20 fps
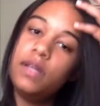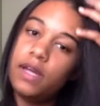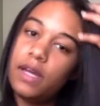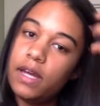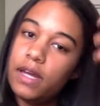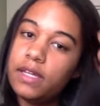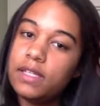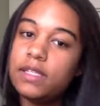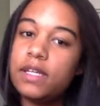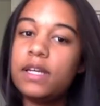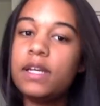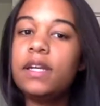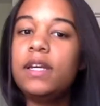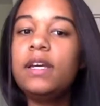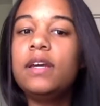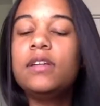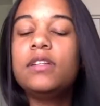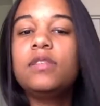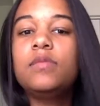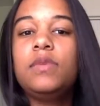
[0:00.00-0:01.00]
is it
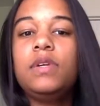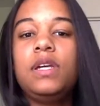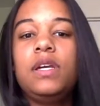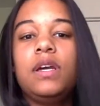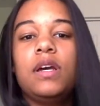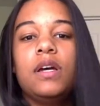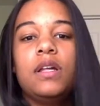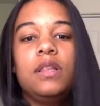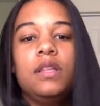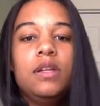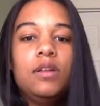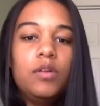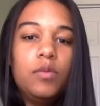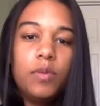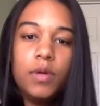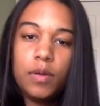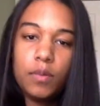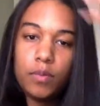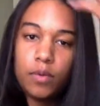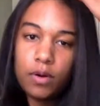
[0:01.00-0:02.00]
gives me a little
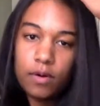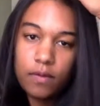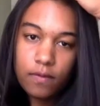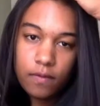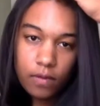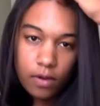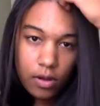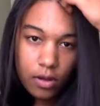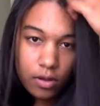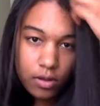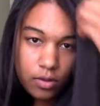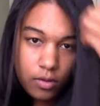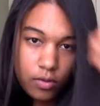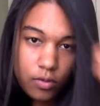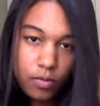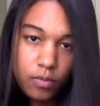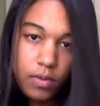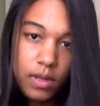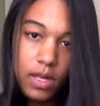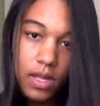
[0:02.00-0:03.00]
bit more
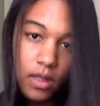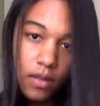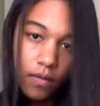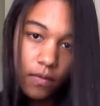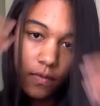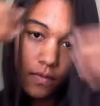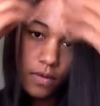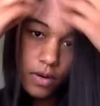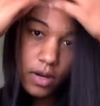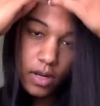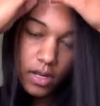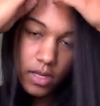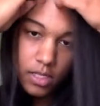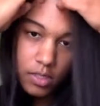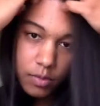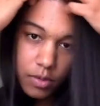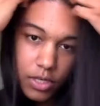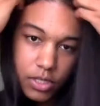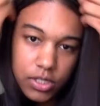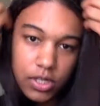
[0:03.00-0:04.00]
volume in the front,
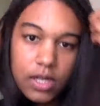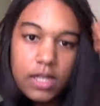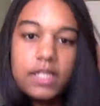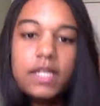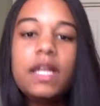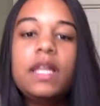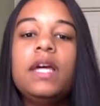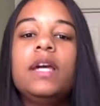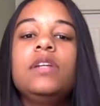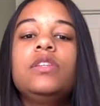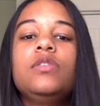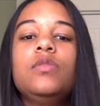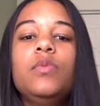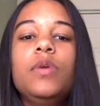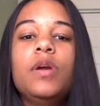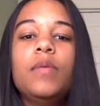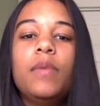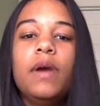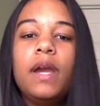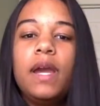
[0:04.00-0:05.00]
especially because I like to
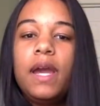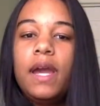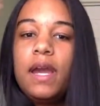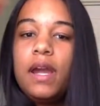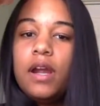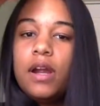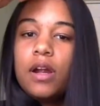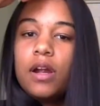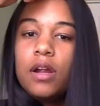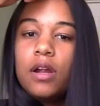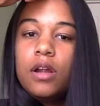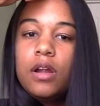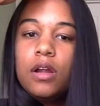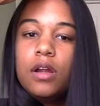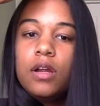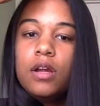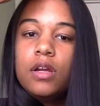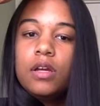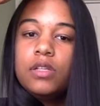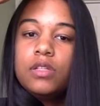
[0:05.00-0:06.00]
wear my hair
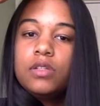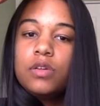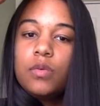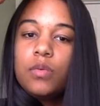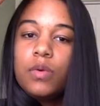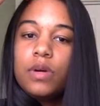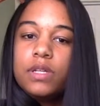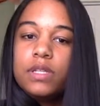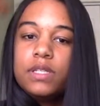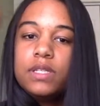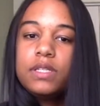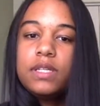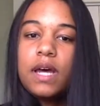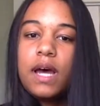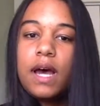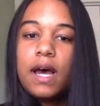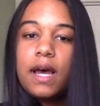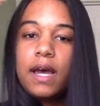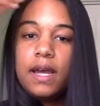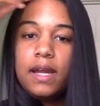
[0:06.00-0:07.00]
to one
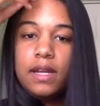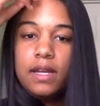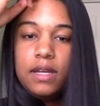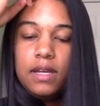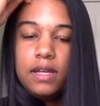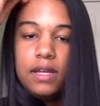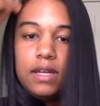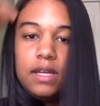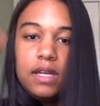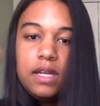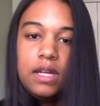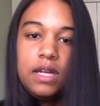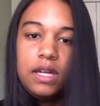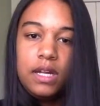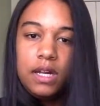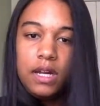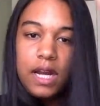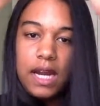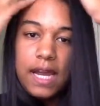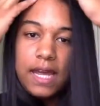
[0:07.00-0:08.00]
side.
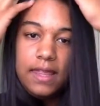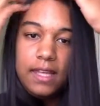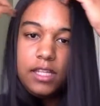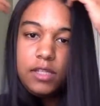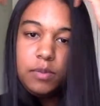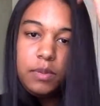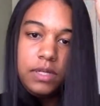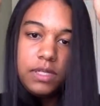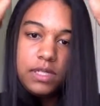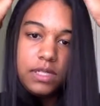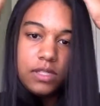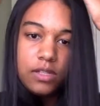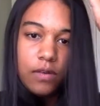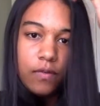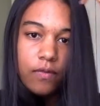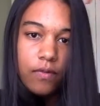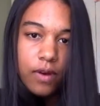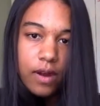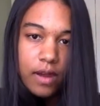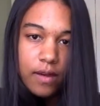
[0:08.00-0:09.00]
And these pieces are
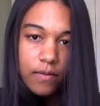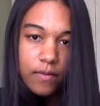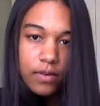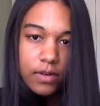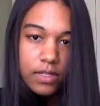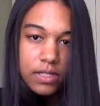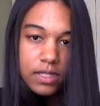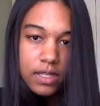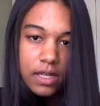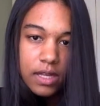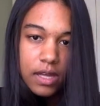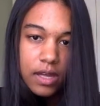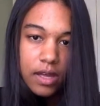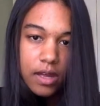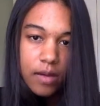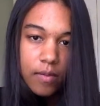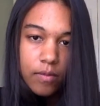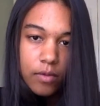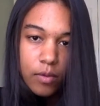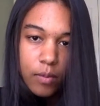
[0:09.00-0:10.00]
forever sticking
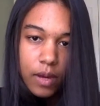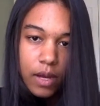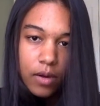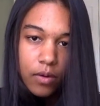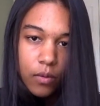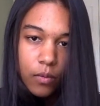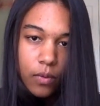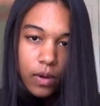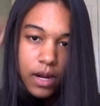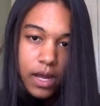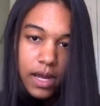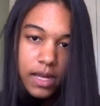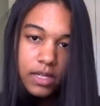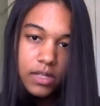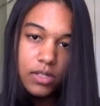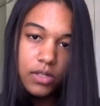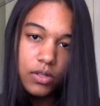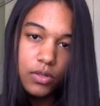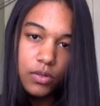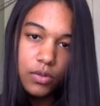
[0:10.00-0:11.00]
up. No matter what I
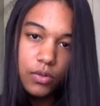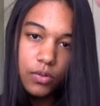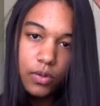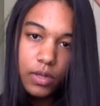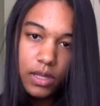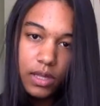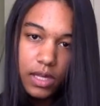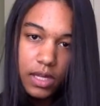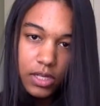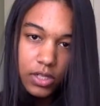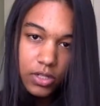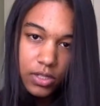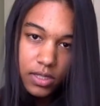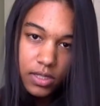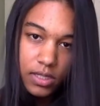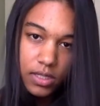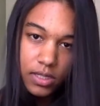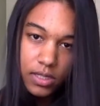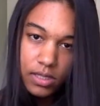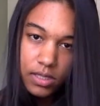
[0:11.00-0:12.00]
do, they
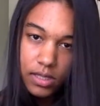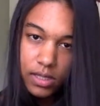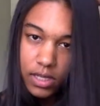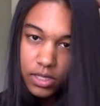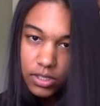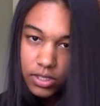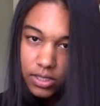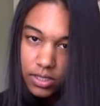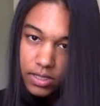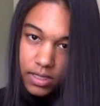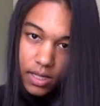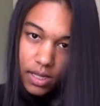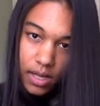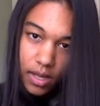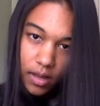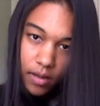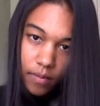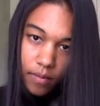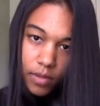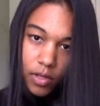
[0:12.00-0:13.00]
just stick
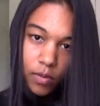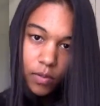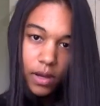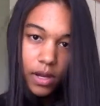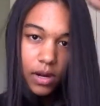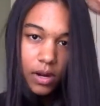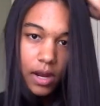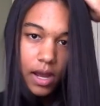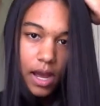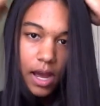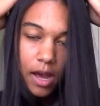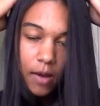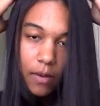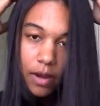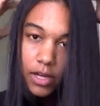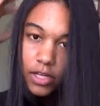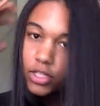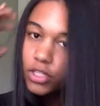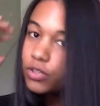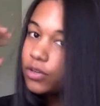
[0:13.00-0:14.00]
up. No matter how
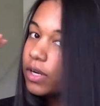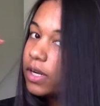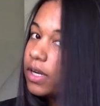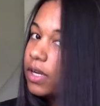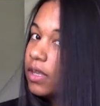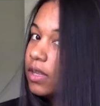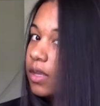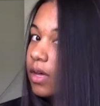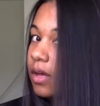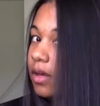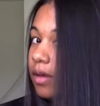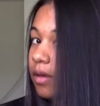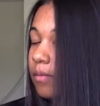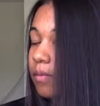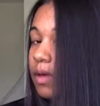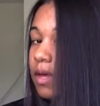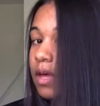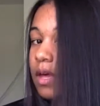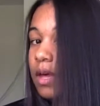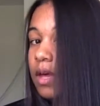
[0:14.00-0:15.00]
I straighten them,
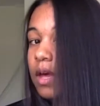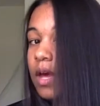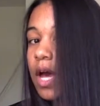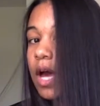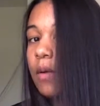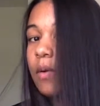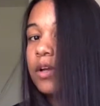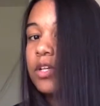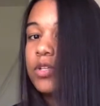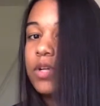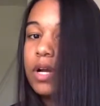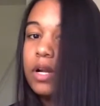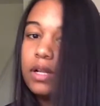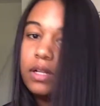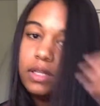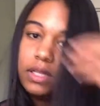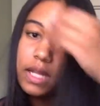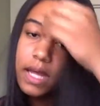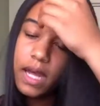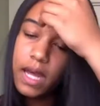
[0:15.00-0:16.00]
how I try to
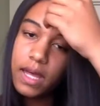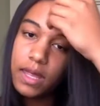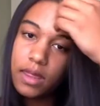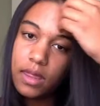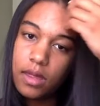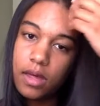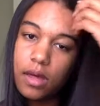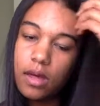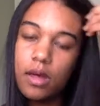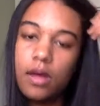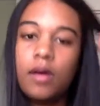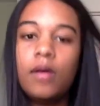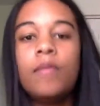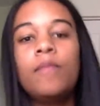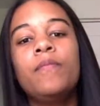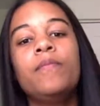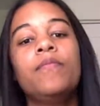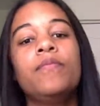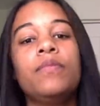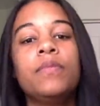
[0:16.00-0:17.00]
lay
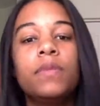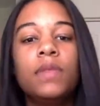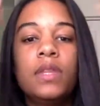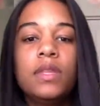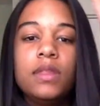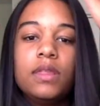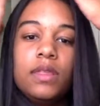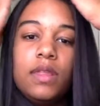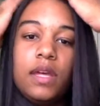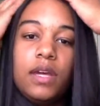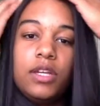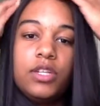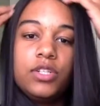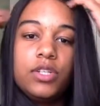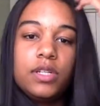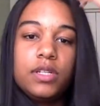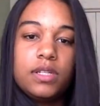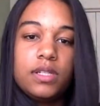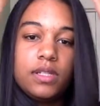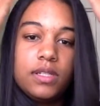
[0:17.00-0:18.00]
them, they
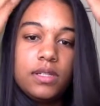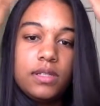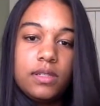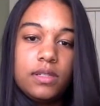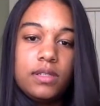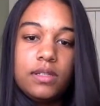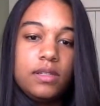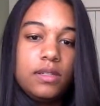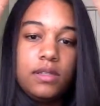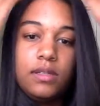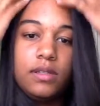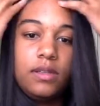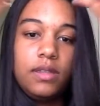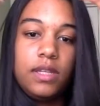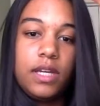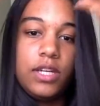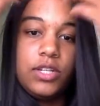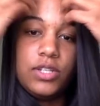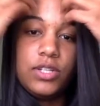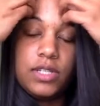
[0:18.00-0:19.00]
just
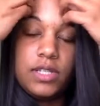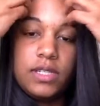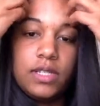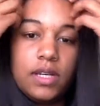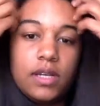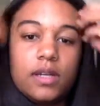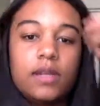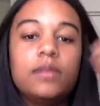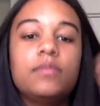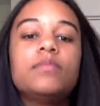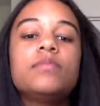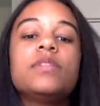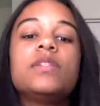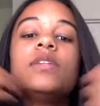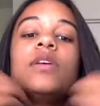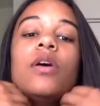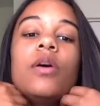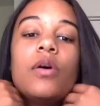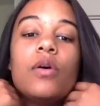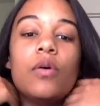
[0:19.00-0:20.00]
stick up.
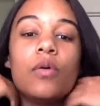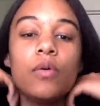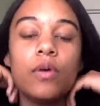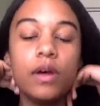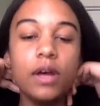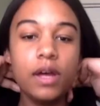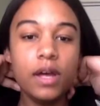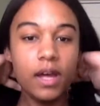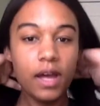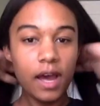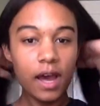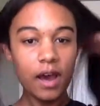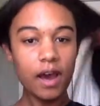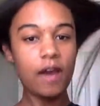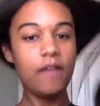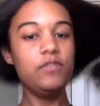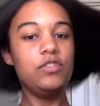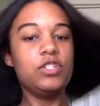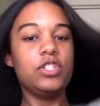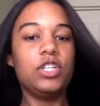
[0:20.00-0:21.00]
So
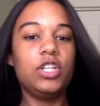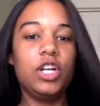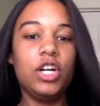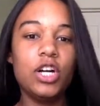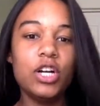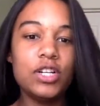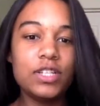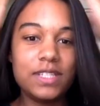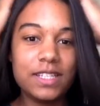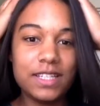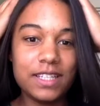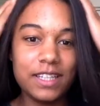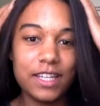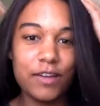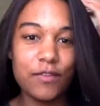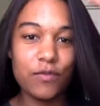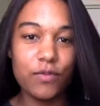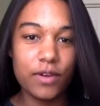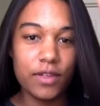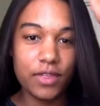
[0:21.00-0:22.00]
I've just learned to
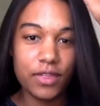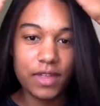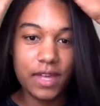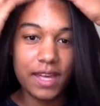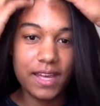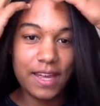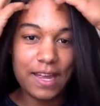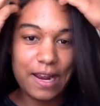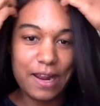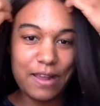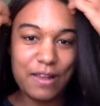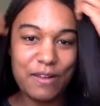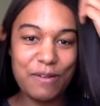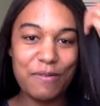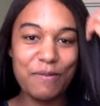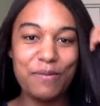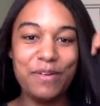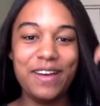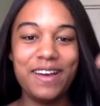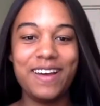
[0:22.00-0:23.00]
live with it
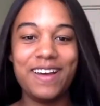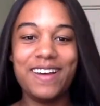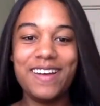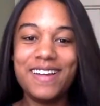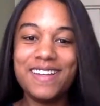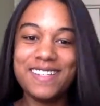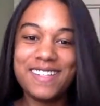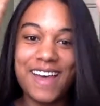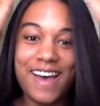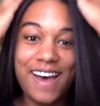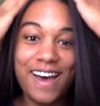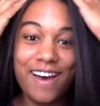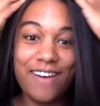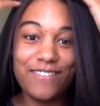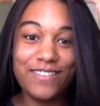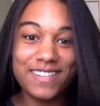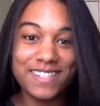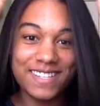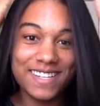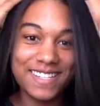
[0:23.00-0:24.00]
because
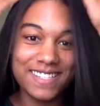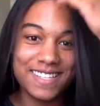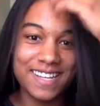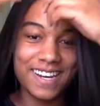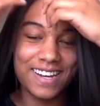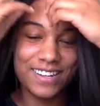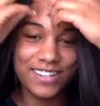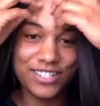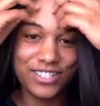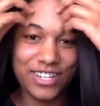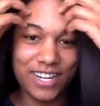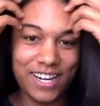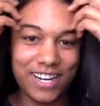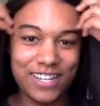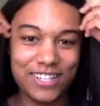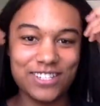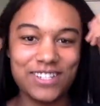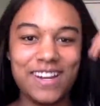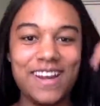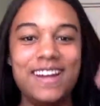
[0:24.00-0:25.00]
obviously it's not going to
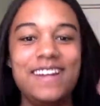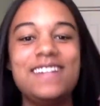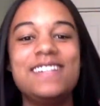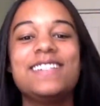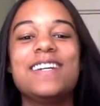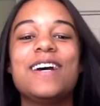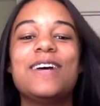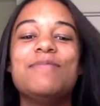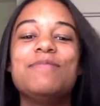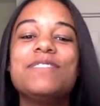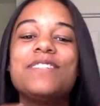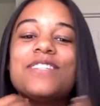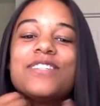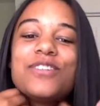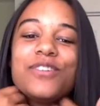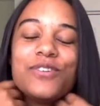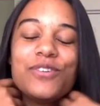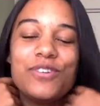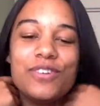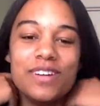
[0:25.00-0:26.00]
change anytime
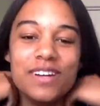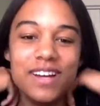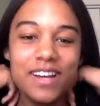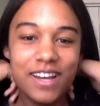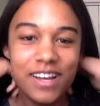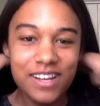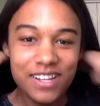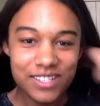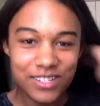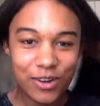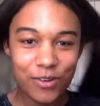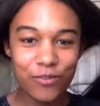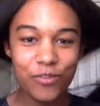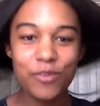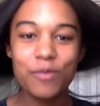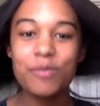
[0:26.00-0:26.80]
soon. So for